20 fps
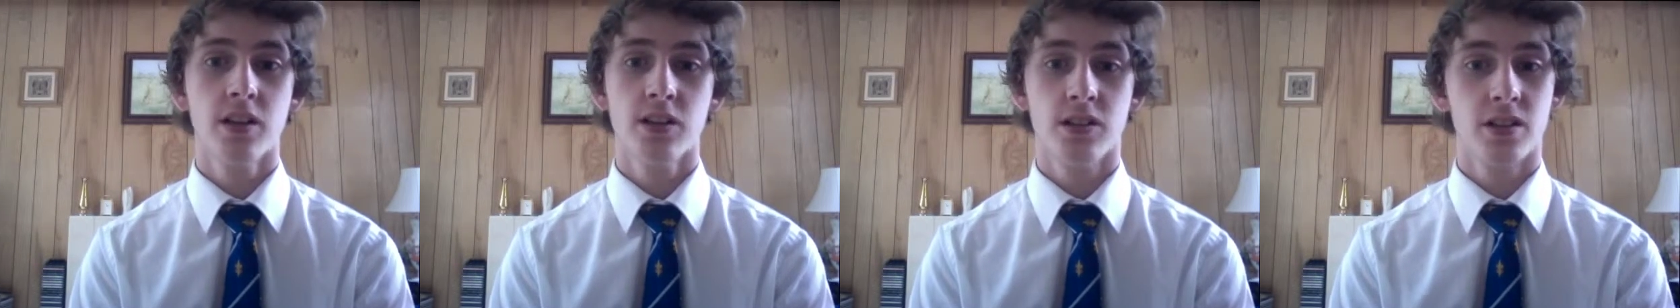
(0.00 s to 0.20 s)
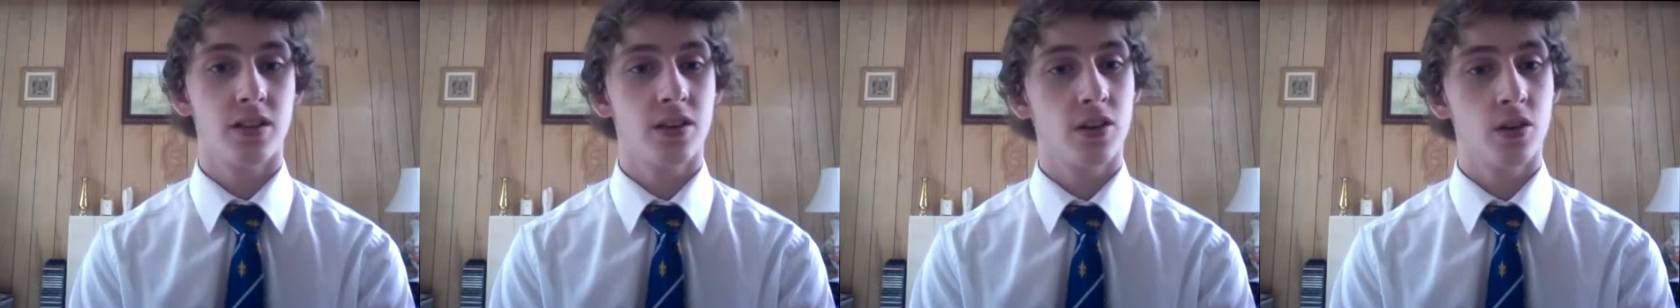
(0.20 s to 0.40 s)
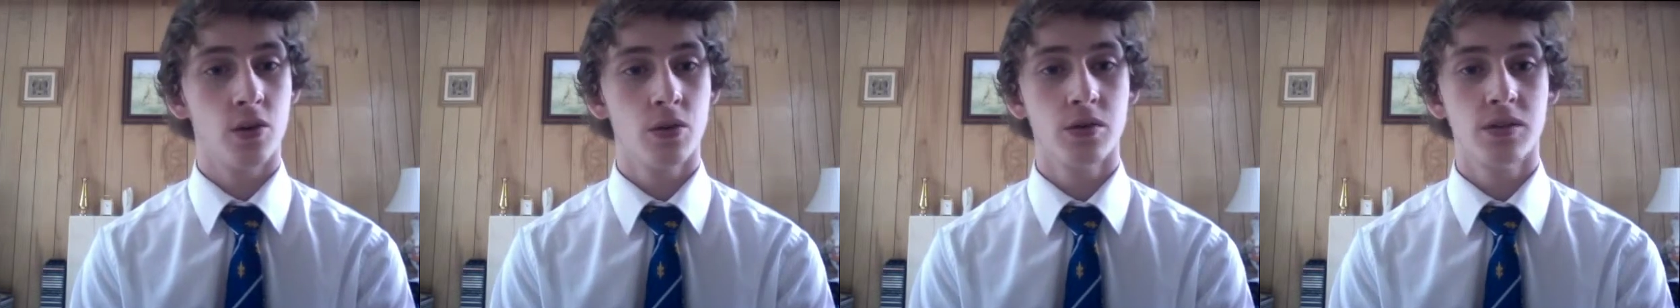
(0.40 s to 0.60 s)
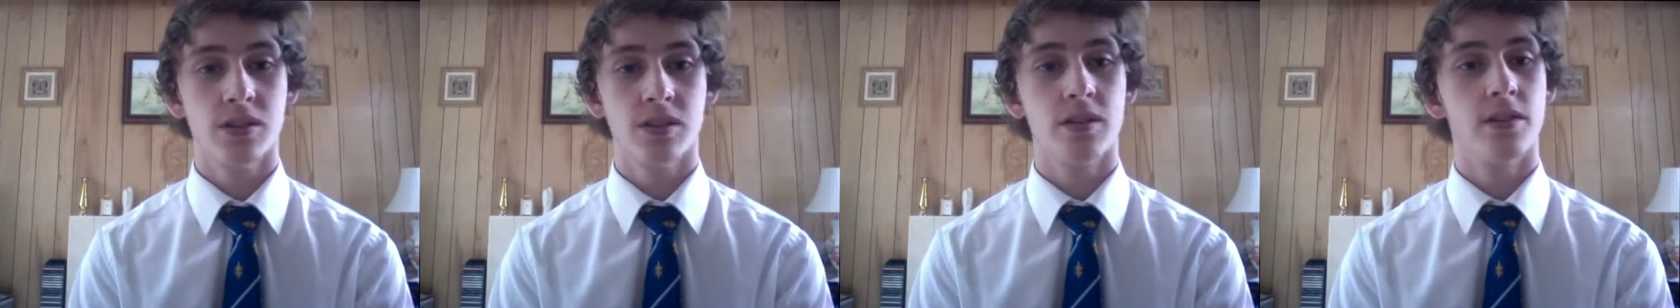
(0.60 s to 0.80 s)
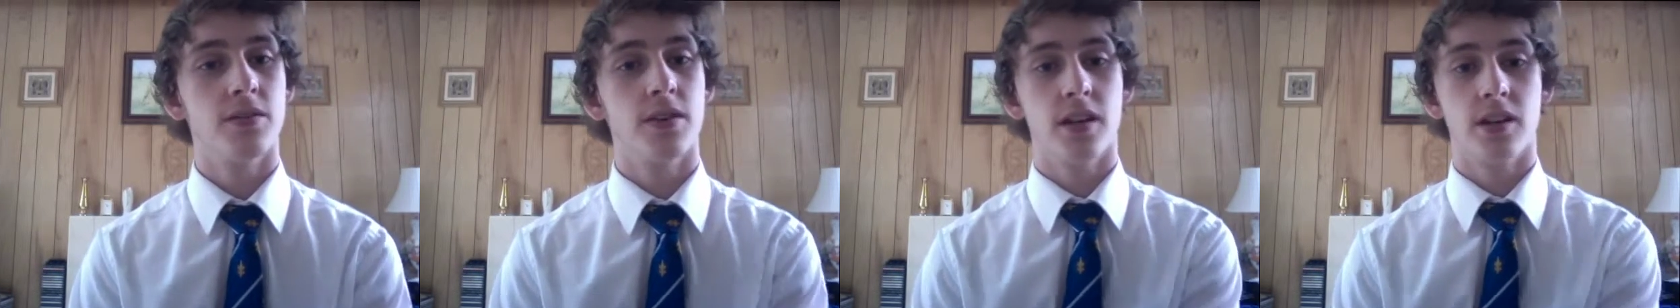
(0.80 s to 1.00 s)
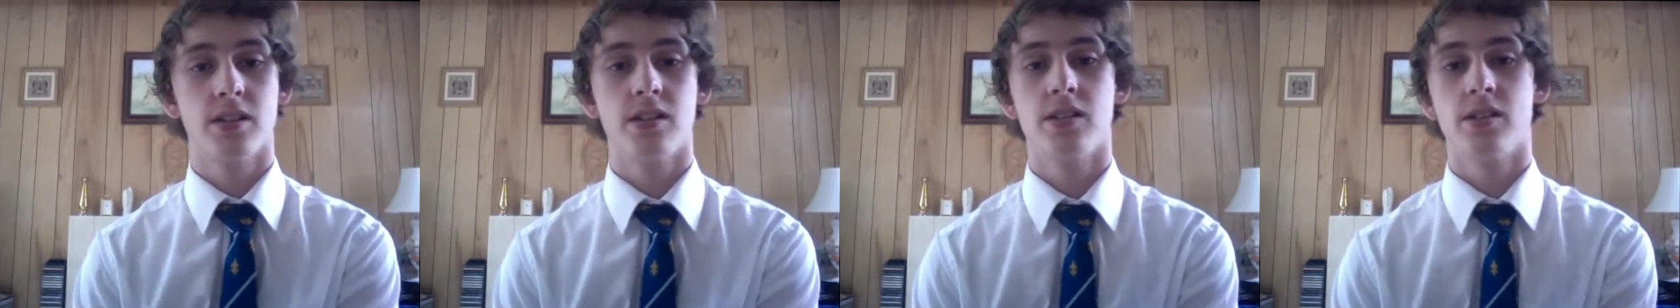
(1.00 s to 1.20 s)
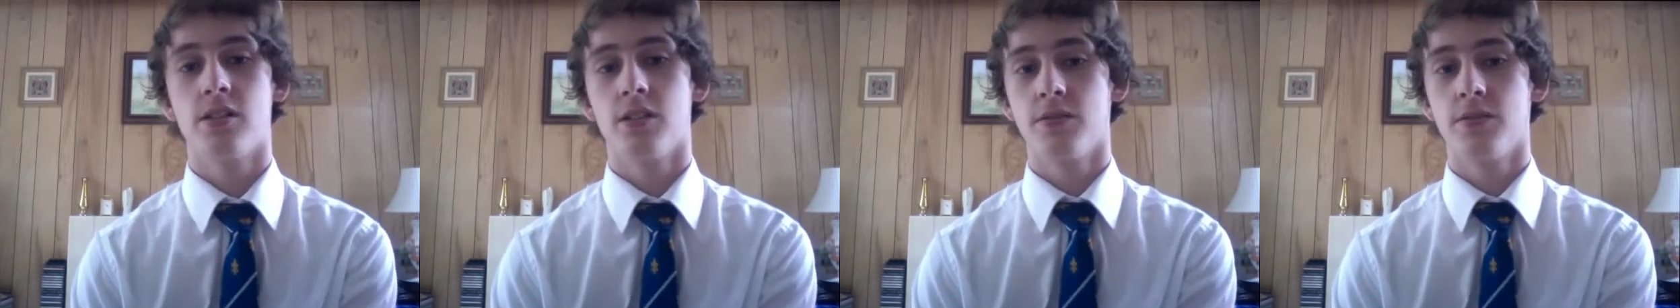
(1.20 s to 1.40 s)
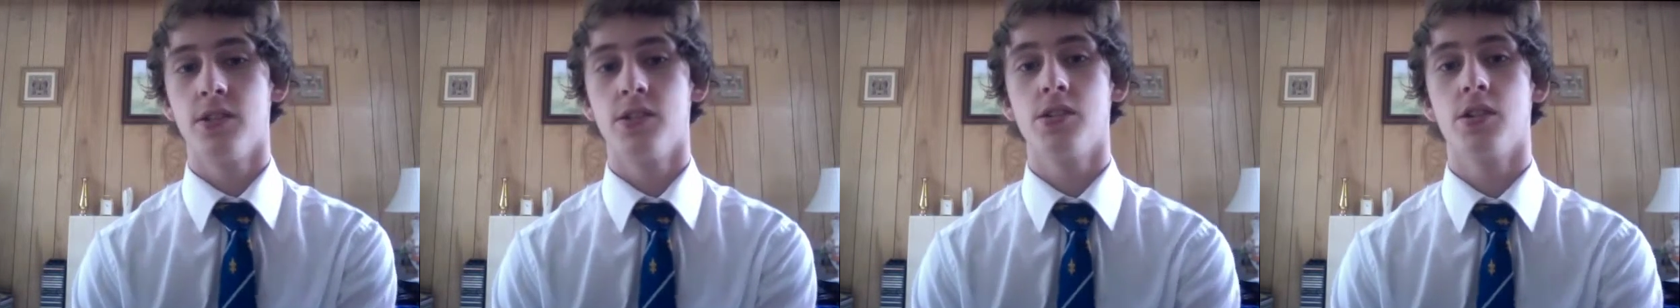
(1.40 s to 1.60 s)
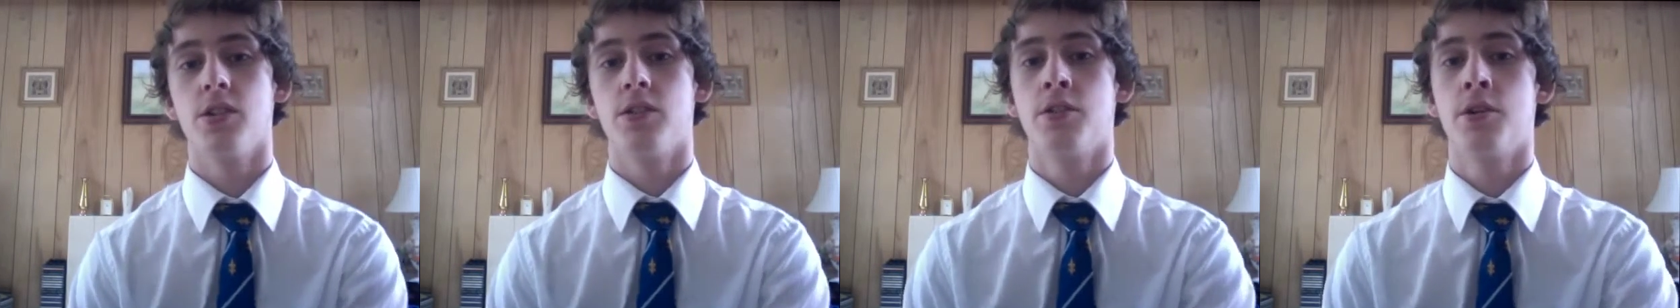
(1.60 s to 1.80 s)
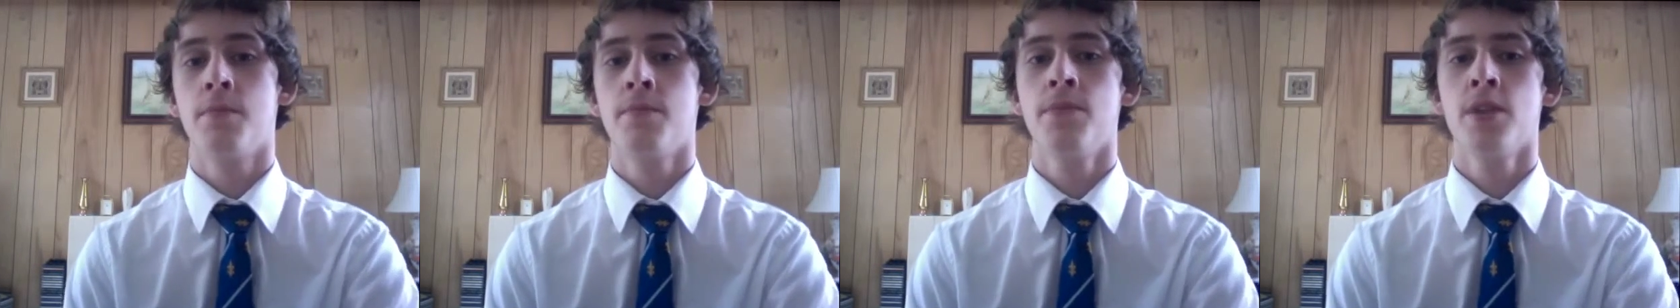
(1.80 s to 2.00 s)
to the codes and conventions of the
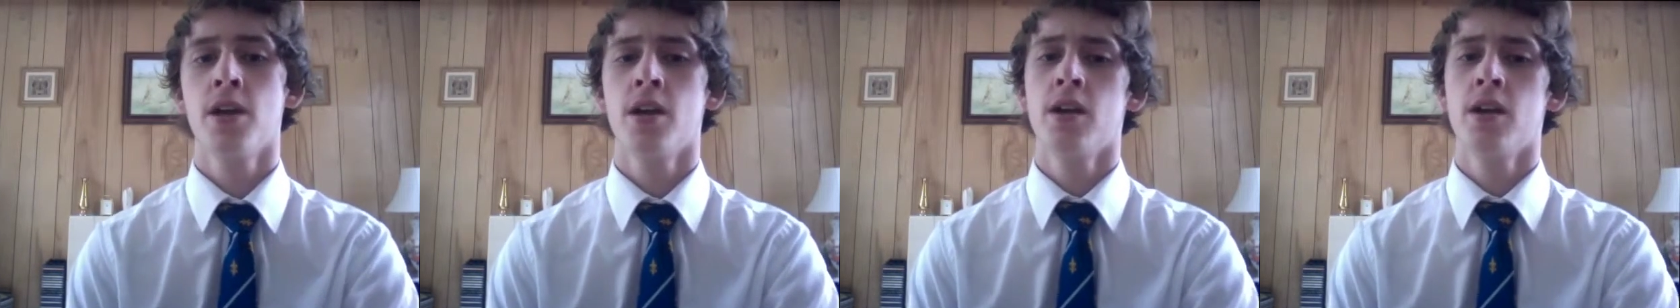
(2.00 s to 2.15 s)
genre,